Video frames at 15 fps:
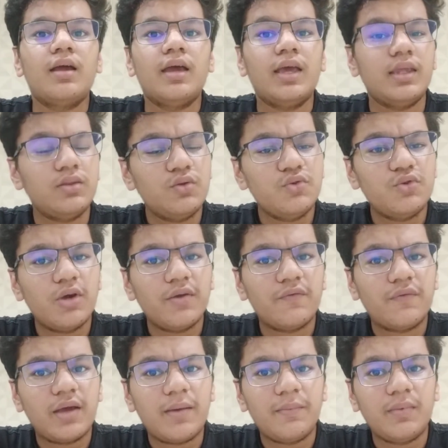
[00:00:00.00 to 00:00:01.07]
Hindu
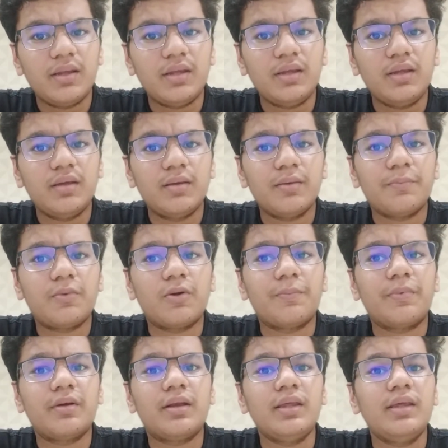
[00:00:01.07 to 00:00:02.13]
joint family
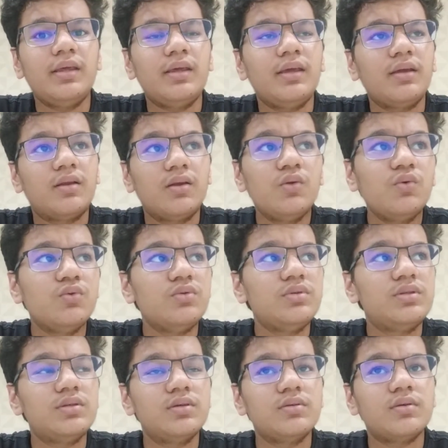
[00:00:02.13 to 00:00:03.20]
property
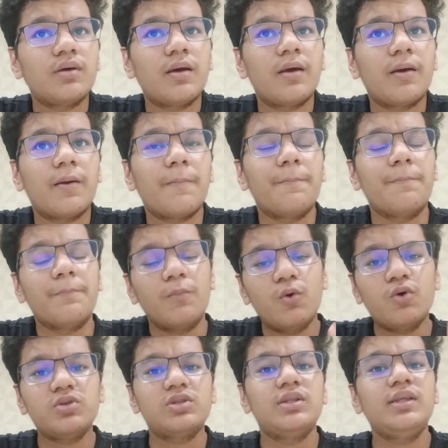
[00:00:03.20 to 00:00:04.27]
includes
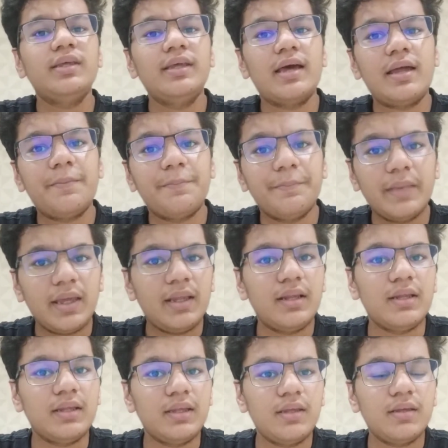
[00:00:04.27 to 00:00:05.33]
mostly and
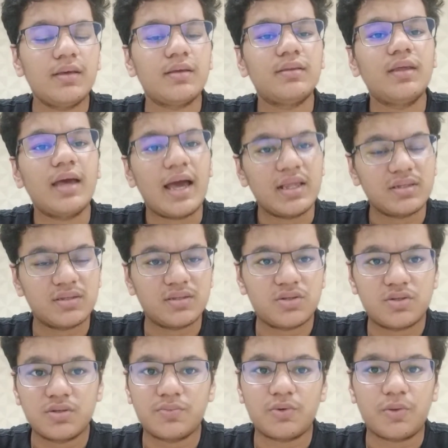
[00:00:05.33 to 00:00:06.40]
mainly the
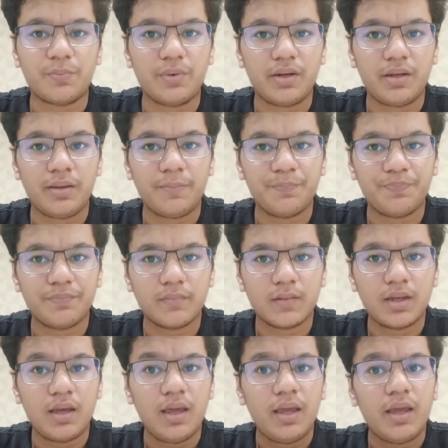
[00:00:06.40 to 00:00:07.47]
ancestral property.
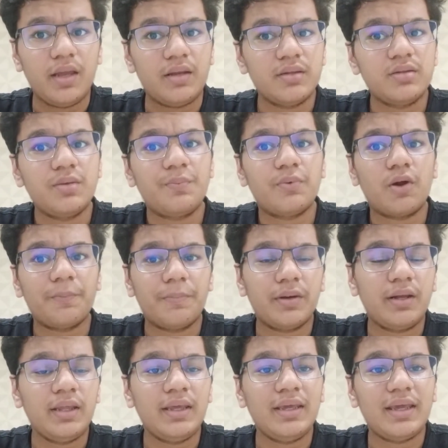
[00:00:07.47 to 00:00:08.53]
It is the
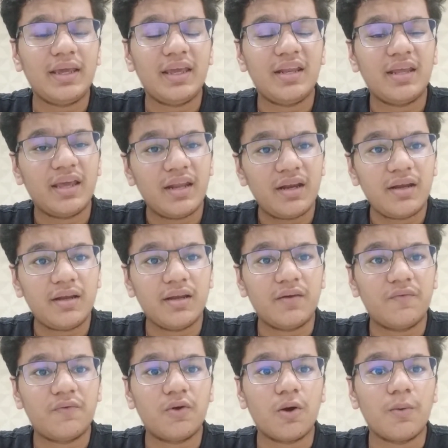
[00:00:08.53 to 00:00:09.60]
property
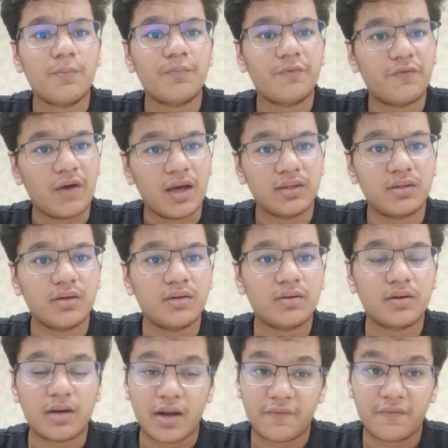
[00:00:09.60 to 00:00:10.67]
inherited from father,
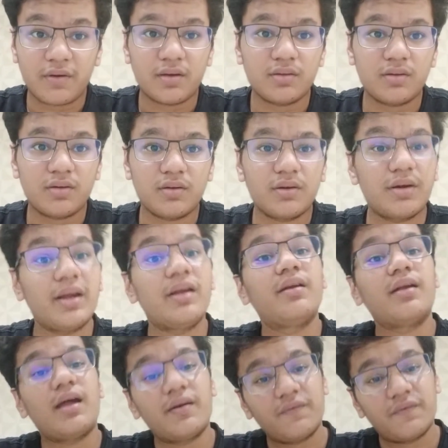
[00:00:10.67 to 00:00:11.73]
grandfather,
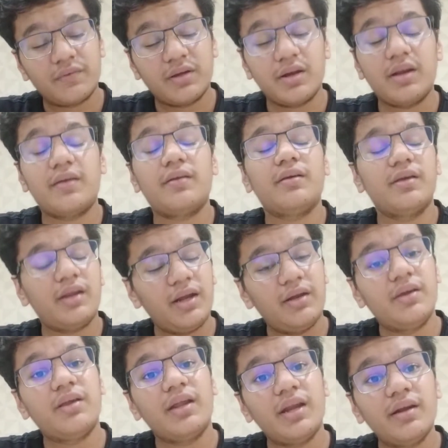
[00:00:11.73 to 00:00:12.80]

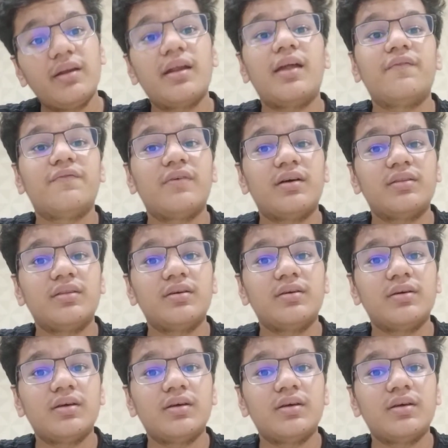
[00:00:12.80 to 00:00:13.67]
great-grandfather.